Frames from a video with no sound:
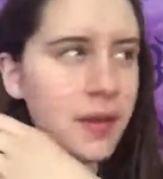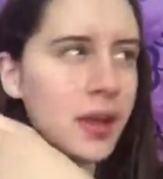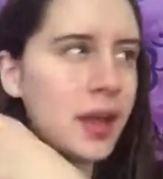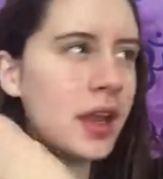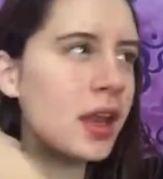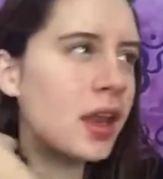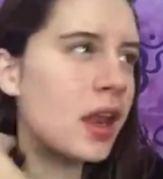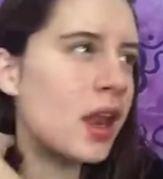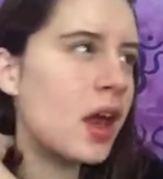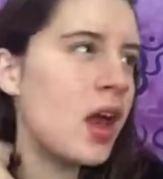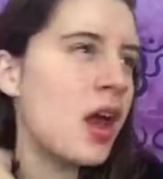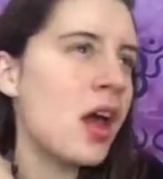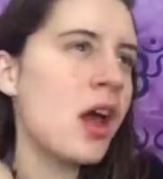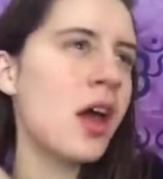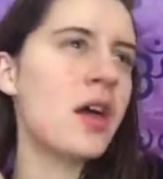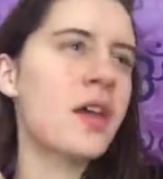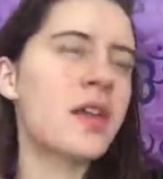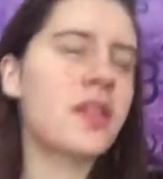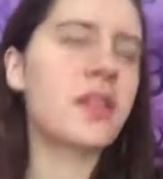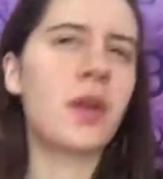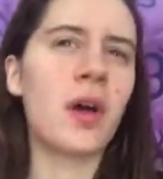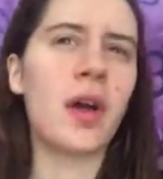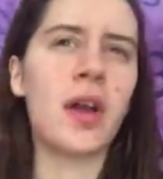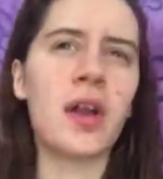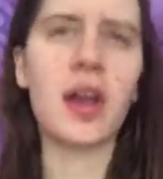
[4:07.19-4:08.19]
And
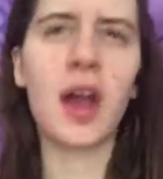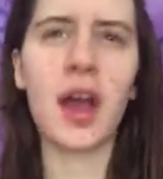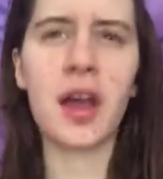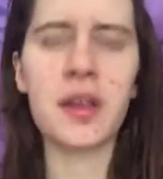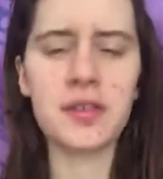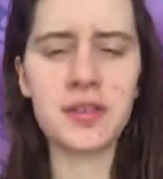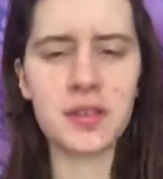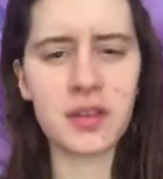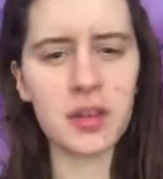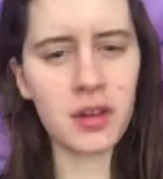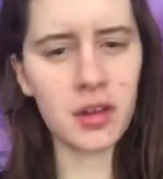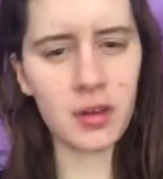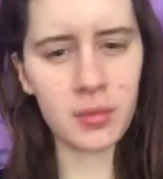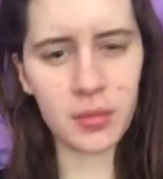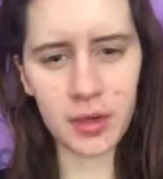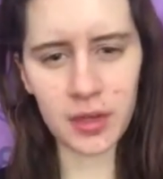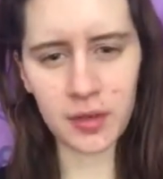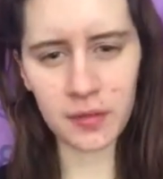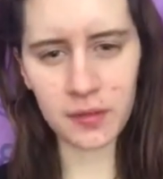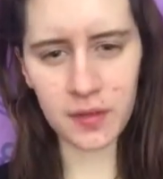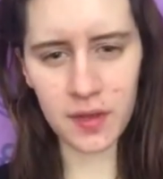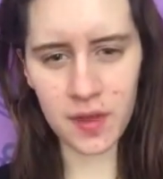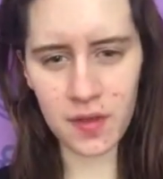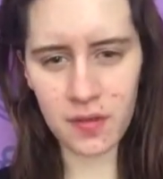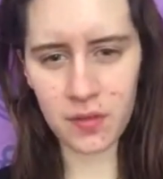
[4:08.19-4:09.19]
so I started
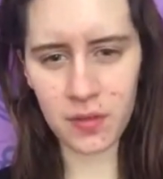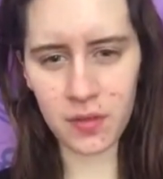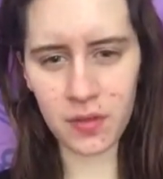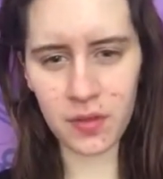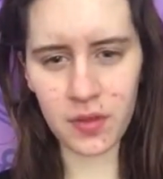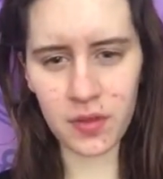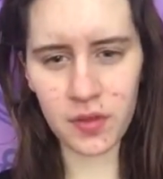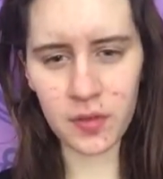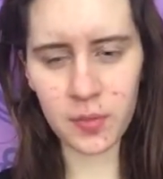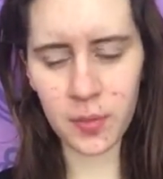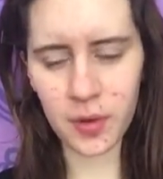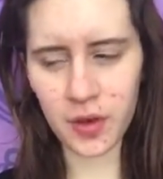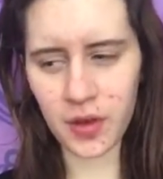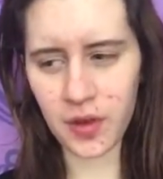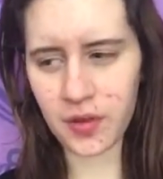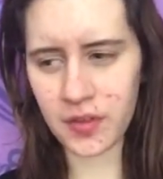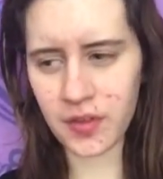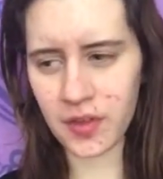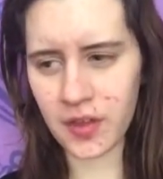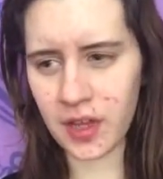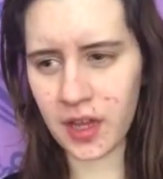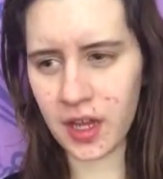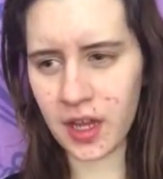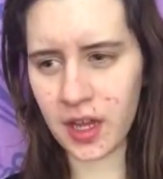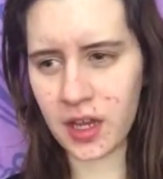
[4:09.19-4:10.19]
being friends with this
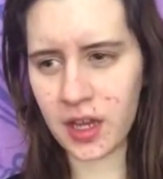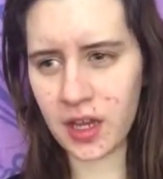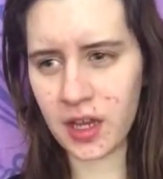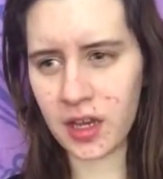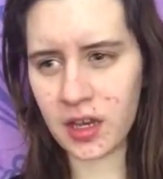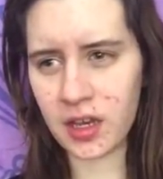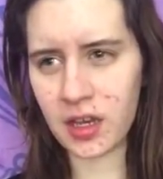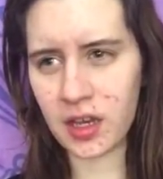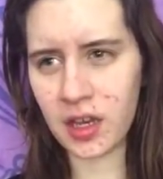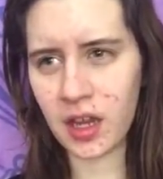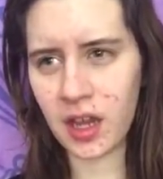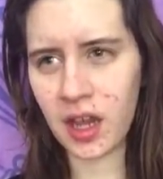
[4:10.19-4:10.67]
person